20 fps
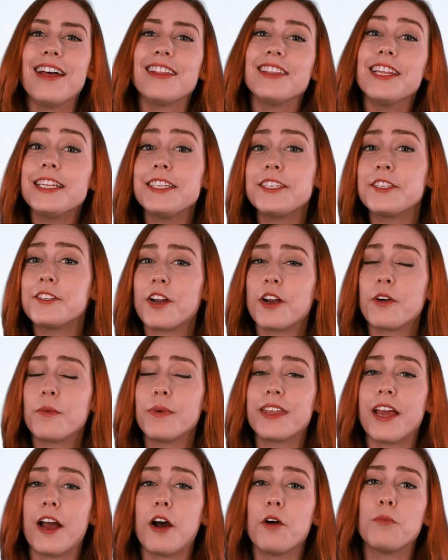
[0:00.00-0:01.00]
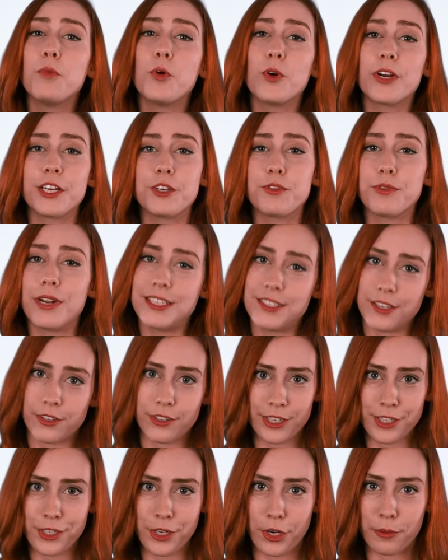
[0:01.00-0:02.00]
Let's start with how mortgage rates
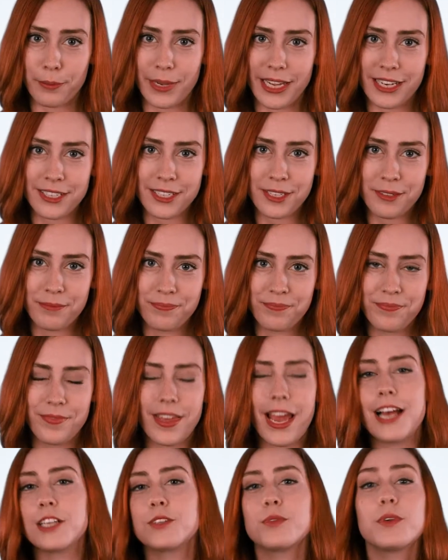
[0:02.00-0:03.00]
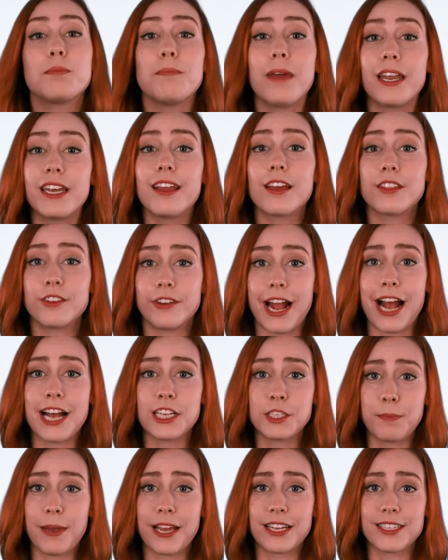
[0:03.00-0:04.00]
are determined. As with many other
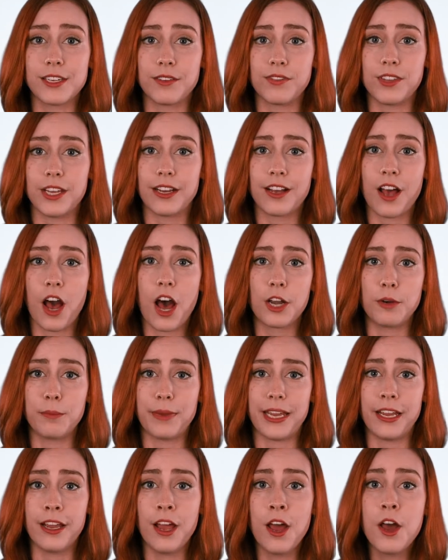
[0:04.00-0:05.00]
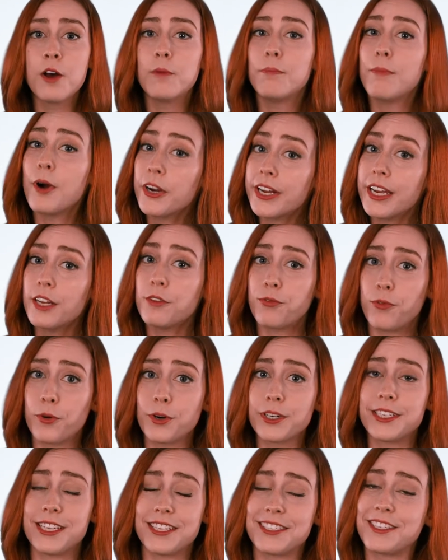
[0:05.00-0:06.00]
aspects of the economy, market
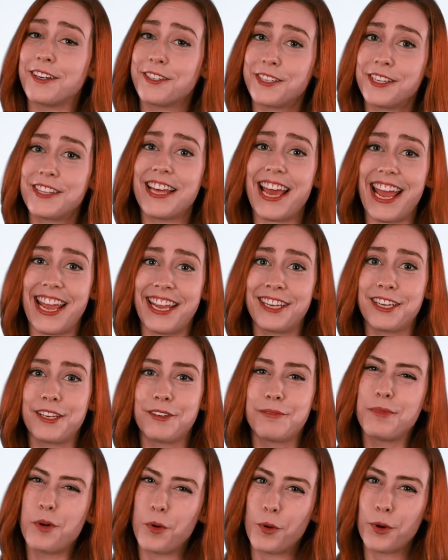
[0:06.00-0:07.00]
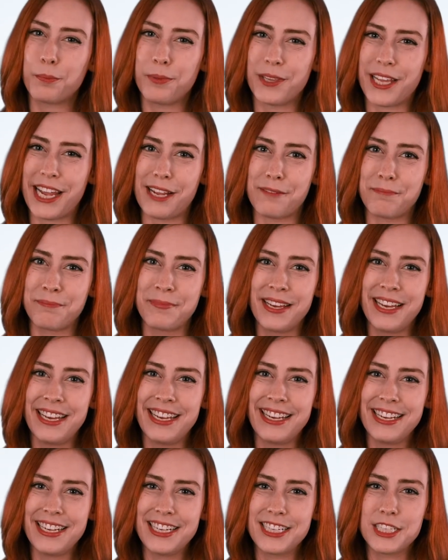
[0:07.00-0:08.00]
forces are to thank, or blame.
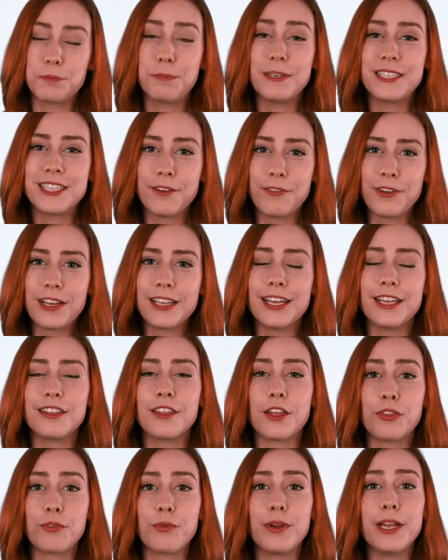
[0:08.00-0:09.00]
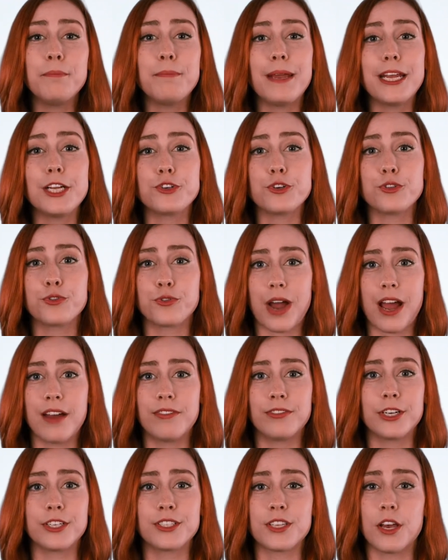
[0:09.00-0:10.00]
Specifically, the three major
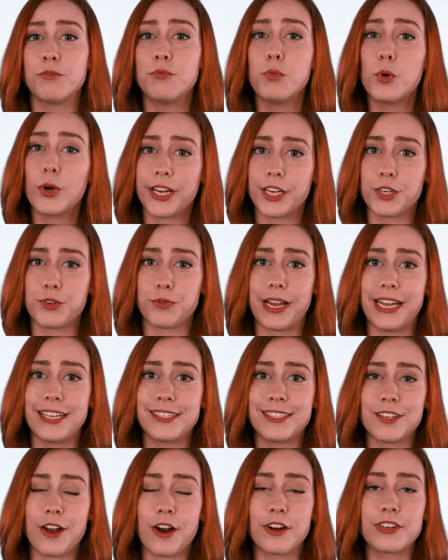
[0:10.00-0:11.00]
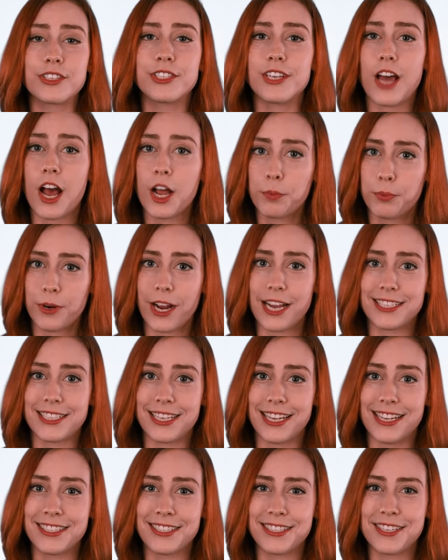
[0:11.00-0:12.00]
drivers of mortgage rates are stock
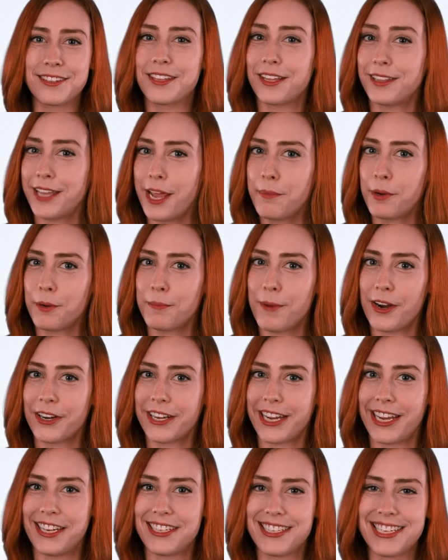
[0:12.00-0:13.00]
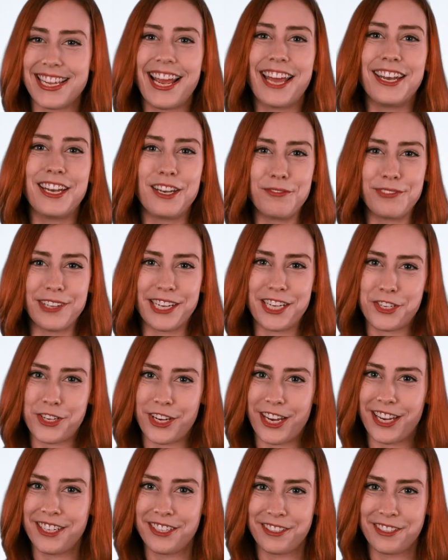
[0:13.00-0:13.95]
prices, the labor market, and inflation.